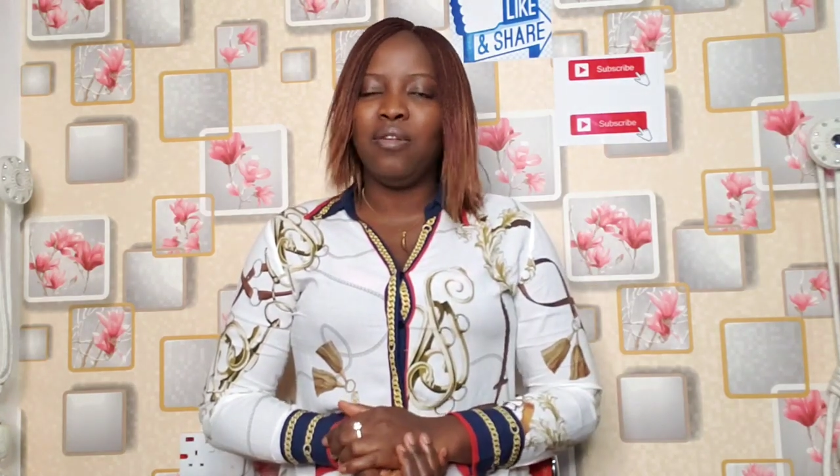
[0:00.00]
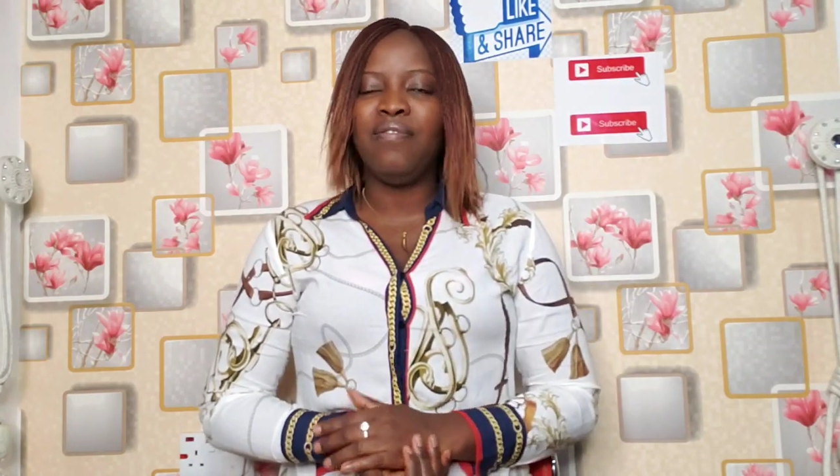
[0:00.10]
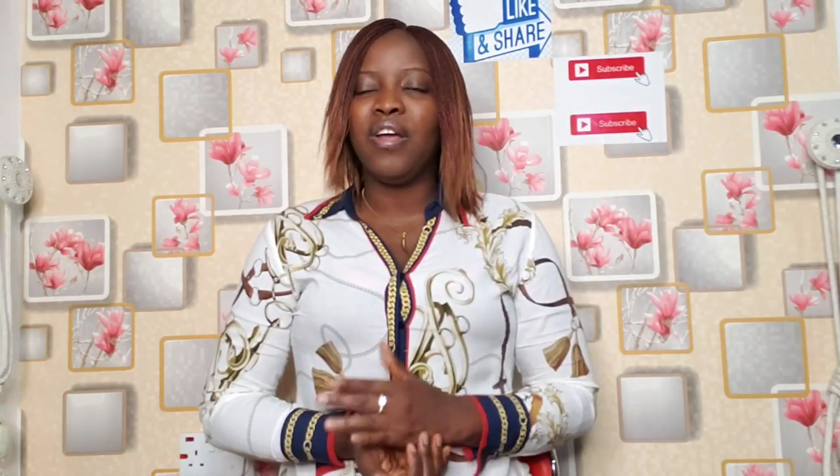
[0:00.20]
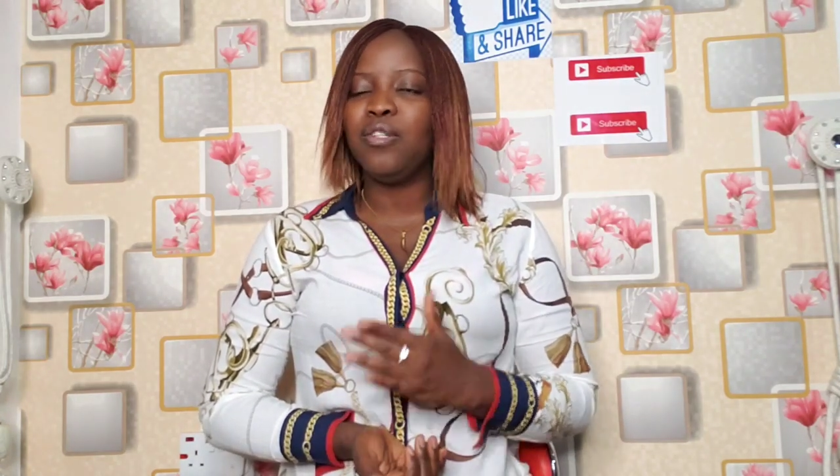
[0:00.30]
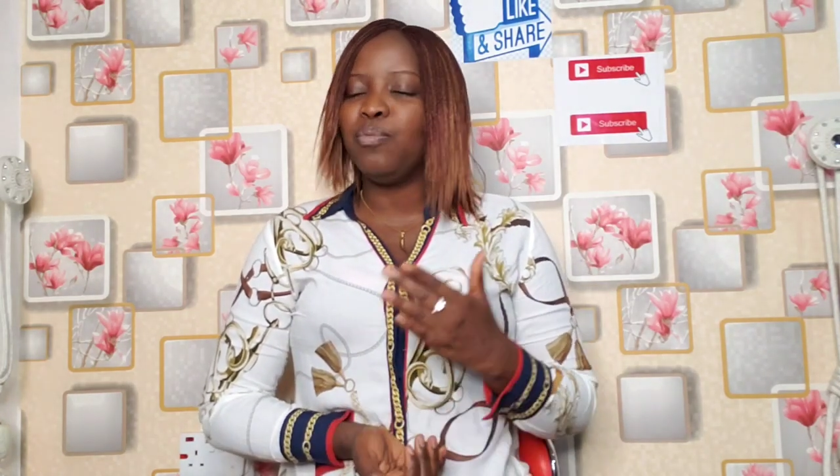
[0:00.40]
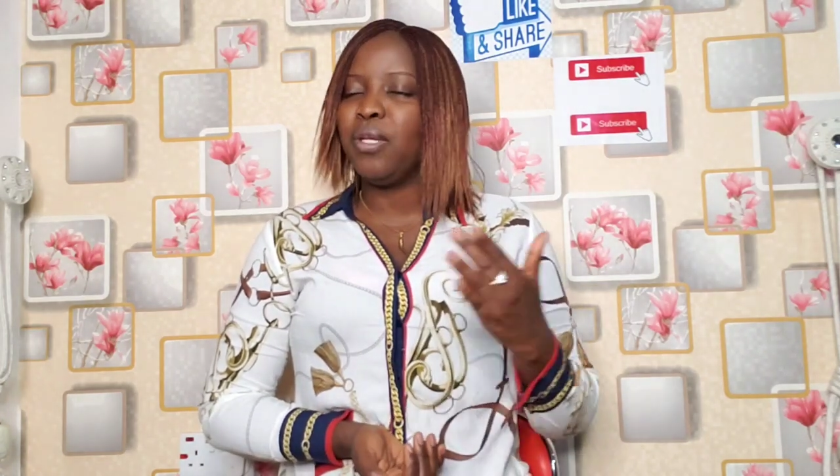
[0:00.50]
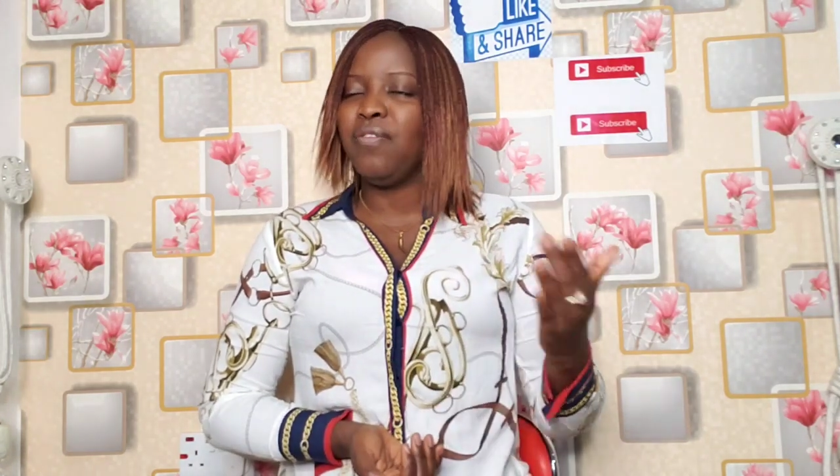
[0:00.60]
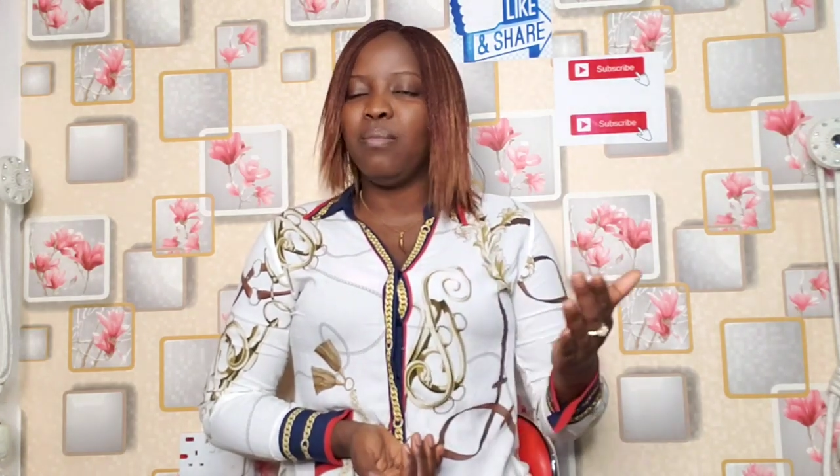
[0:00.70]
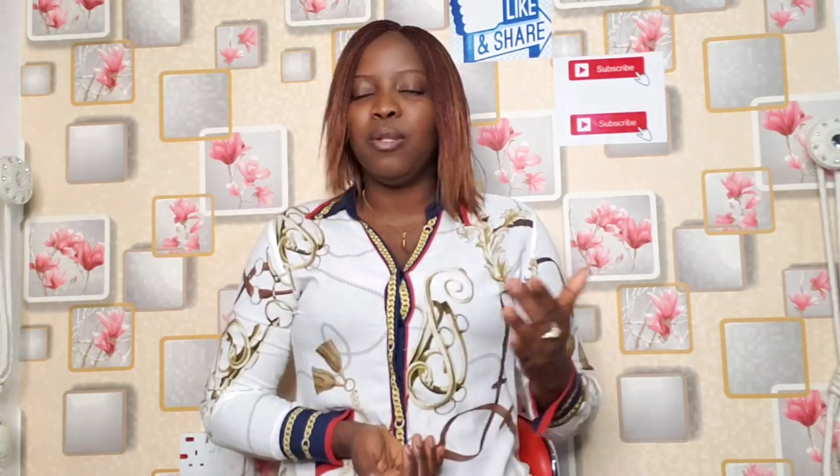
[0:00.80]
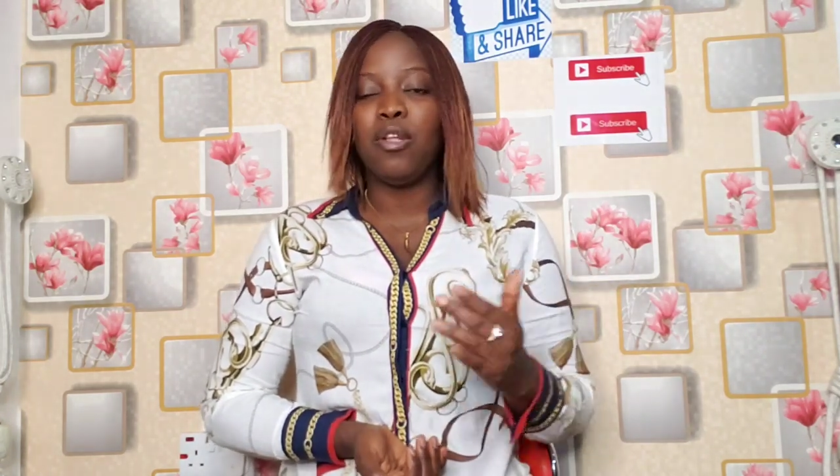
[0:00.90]
Don't forget to be
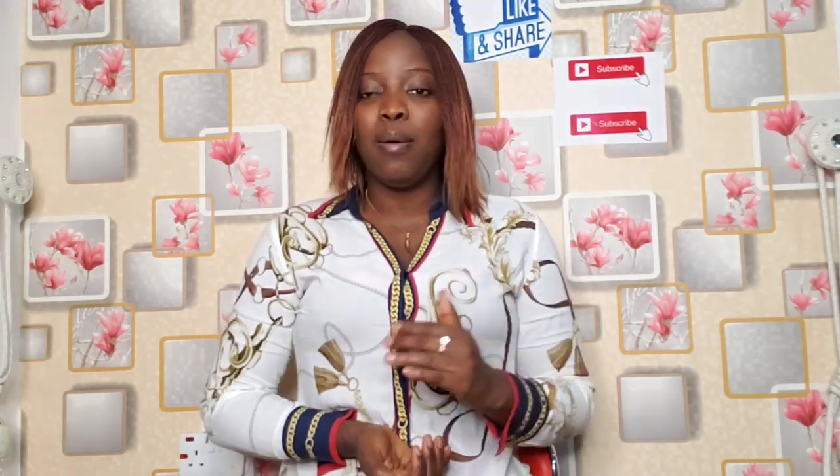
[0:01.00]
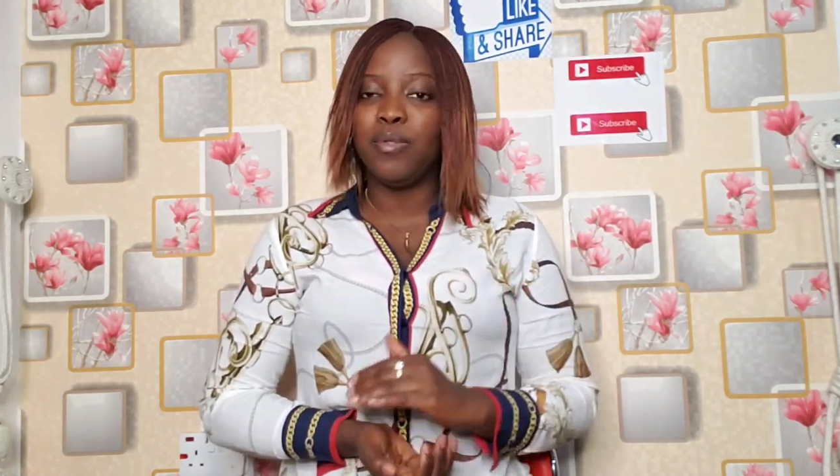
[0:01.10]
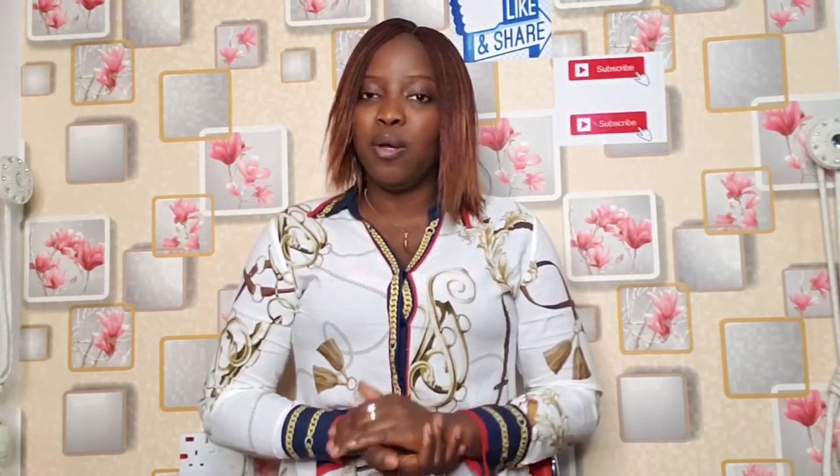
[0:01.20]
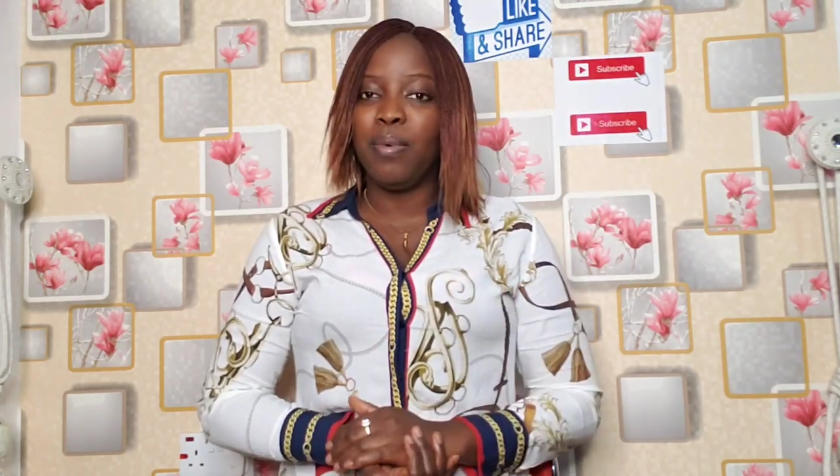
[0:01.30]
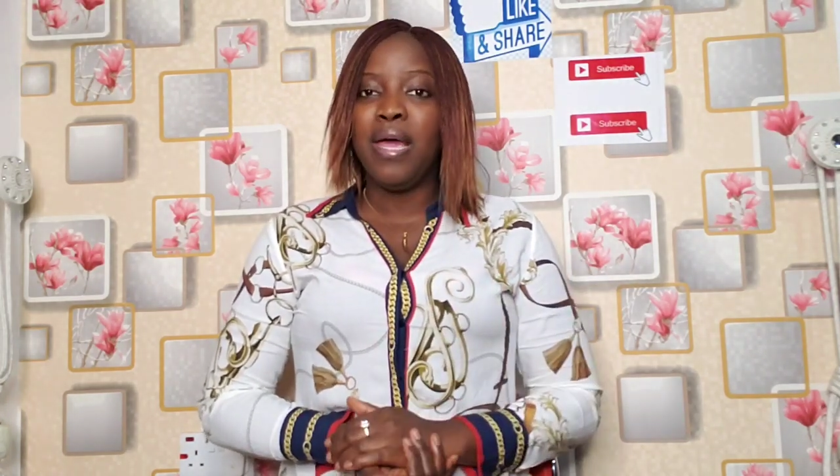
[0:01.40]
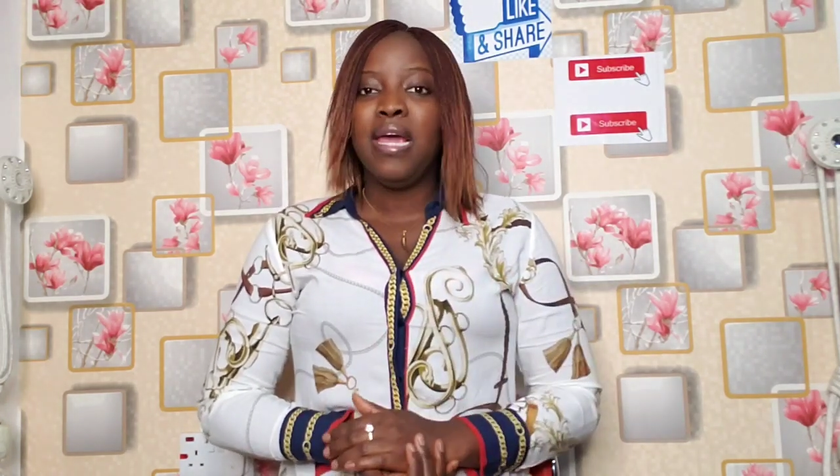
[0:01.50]
giving me a thumbs up.